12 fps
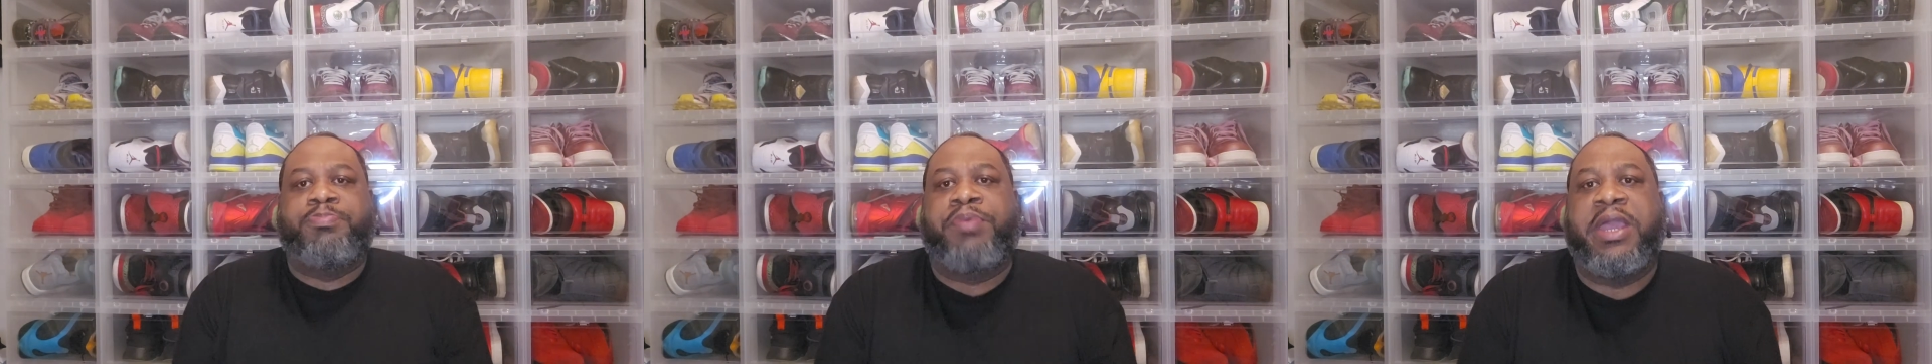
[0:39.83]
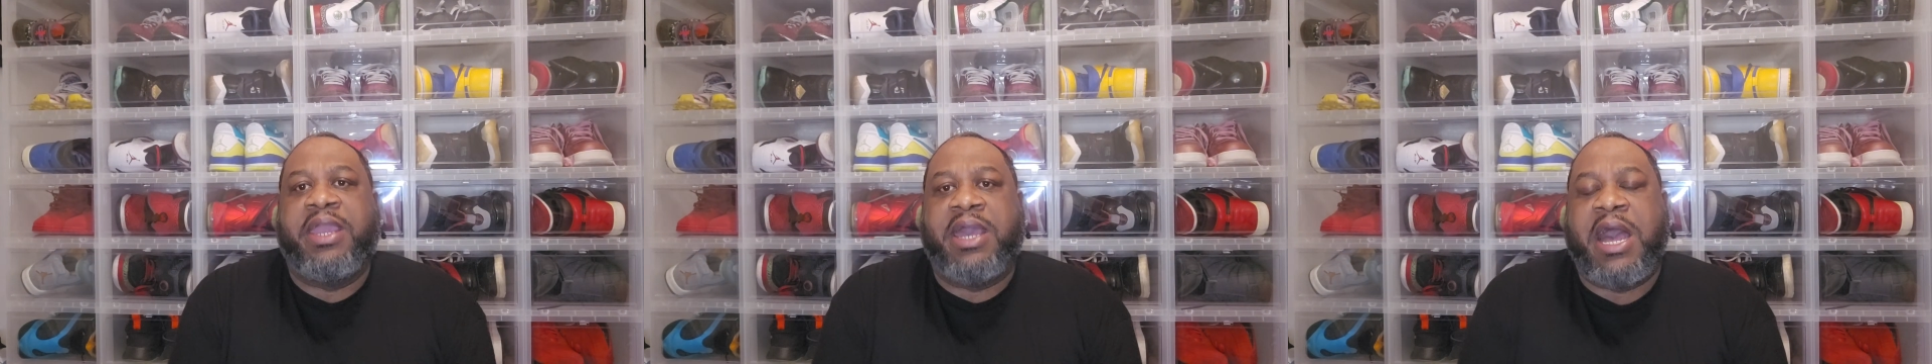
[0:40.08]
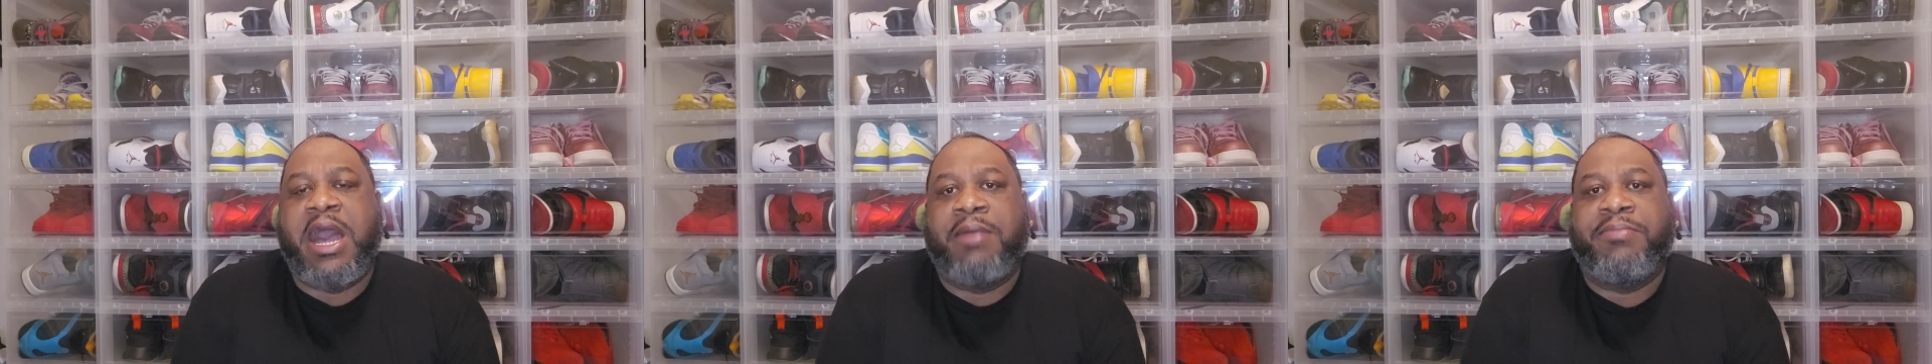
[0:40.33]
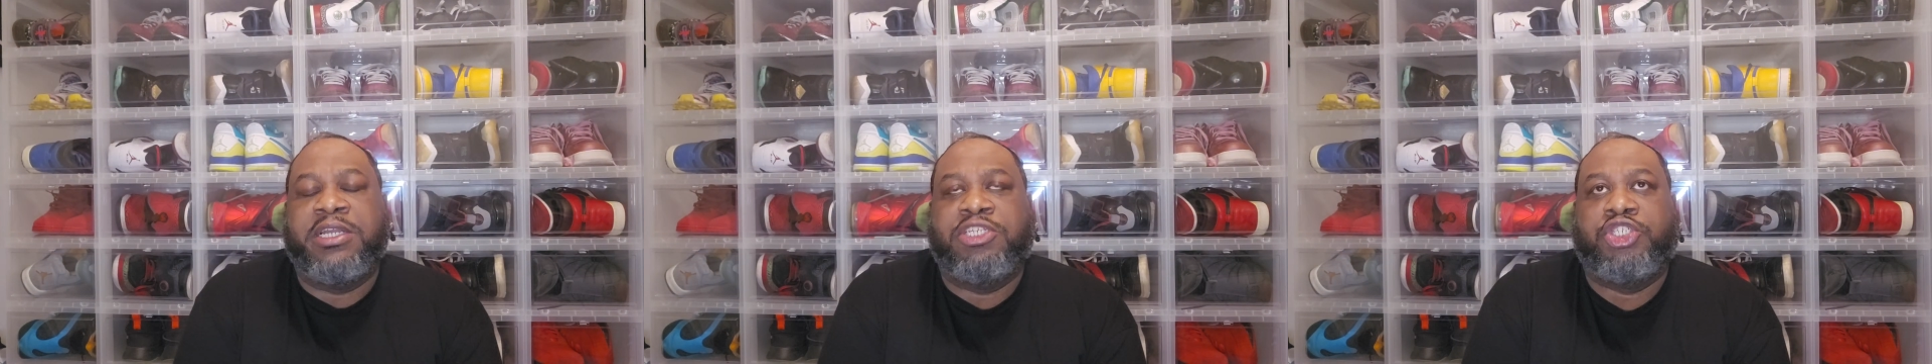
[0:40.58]
paying
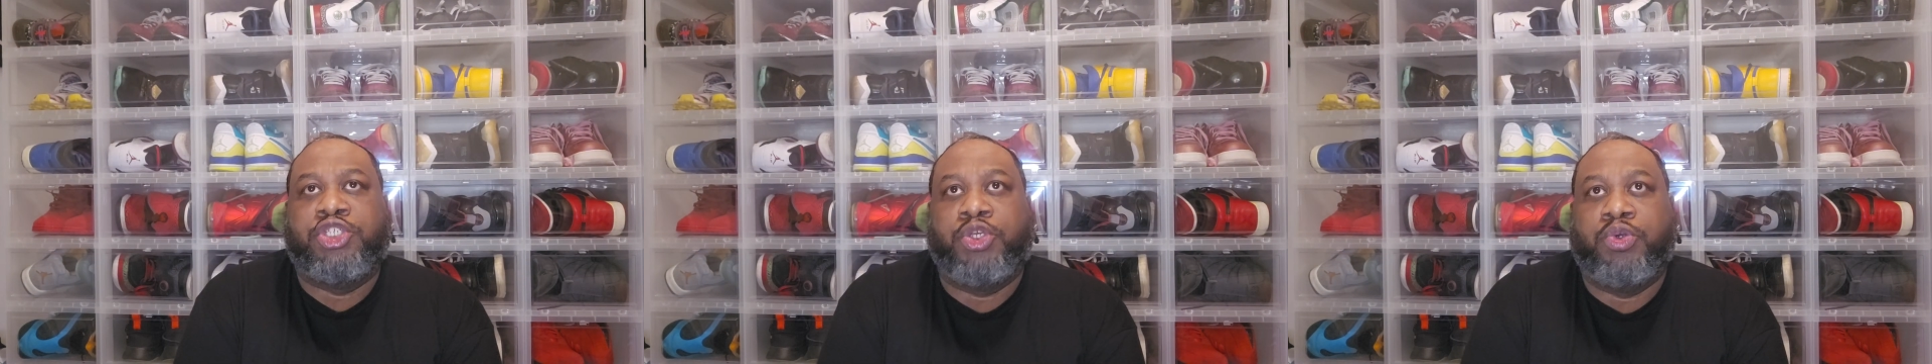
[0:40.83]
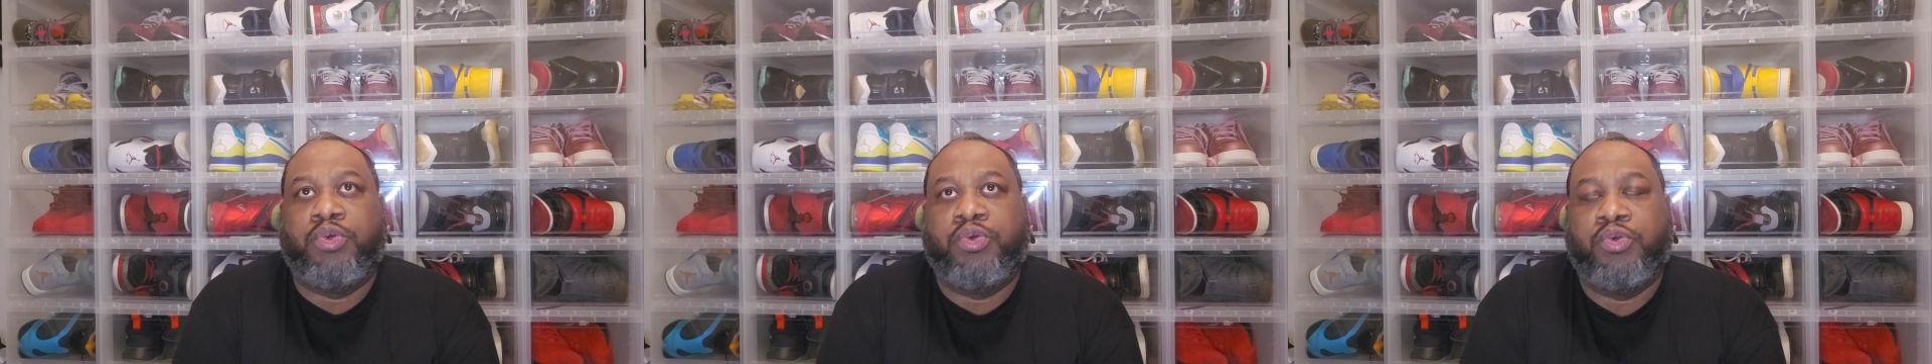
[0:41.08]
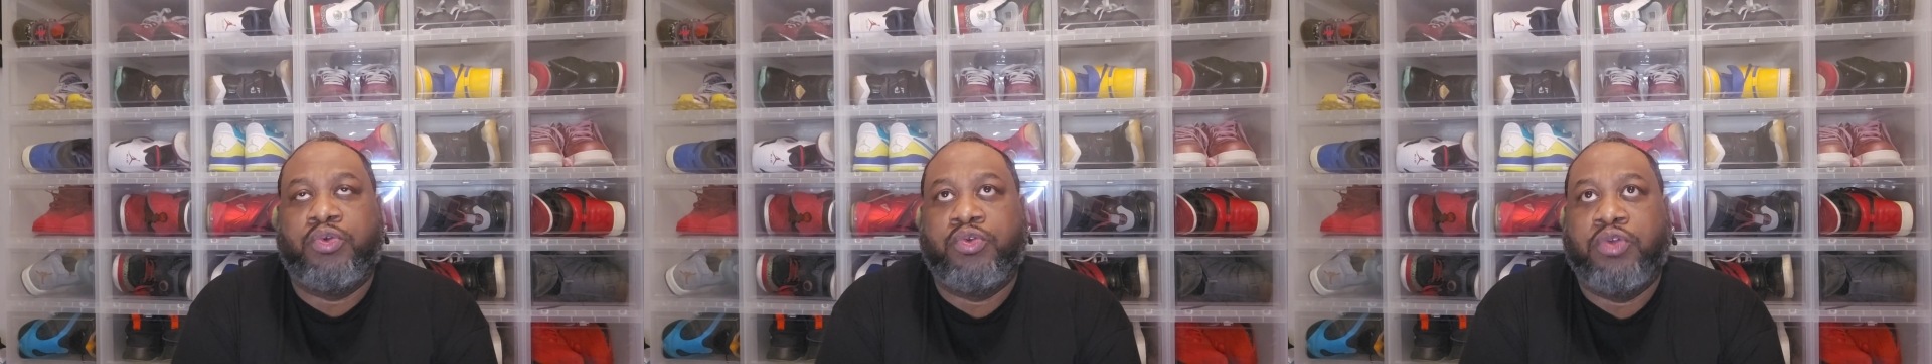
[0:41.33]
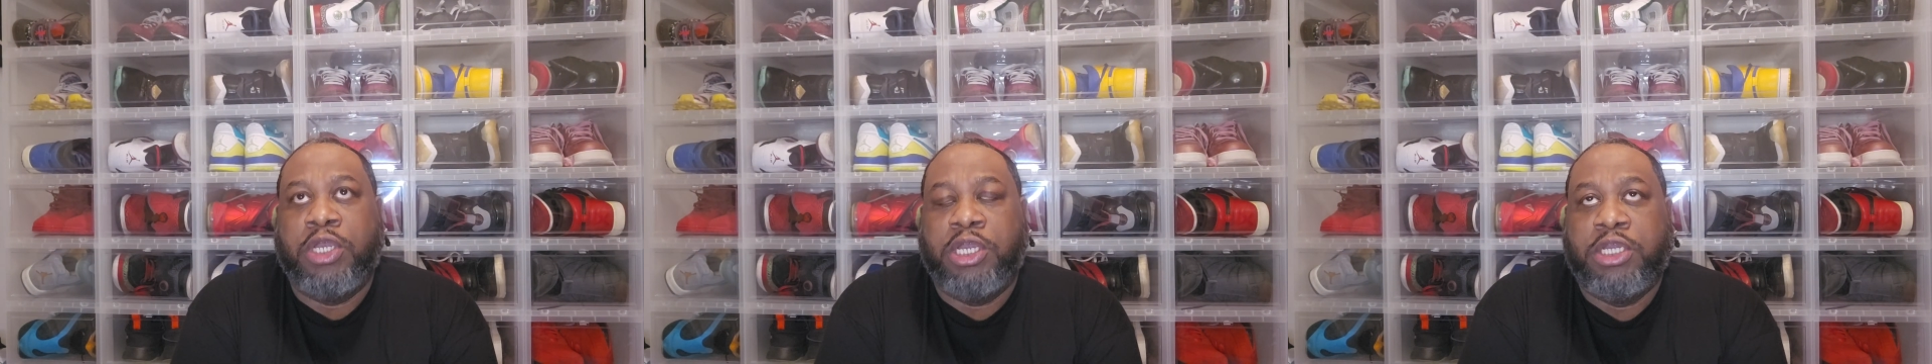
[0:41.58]
homage to